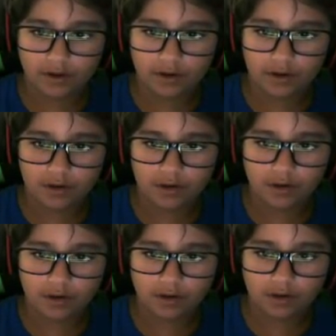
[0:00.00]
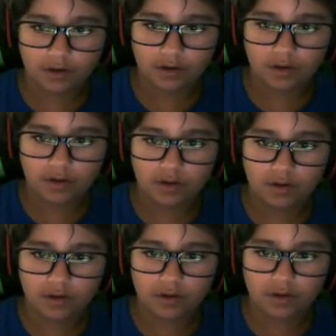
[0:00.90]

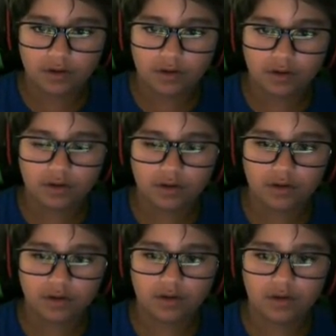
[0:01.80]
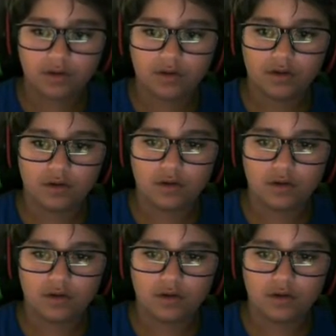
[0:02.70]
No one is speaking in this clip.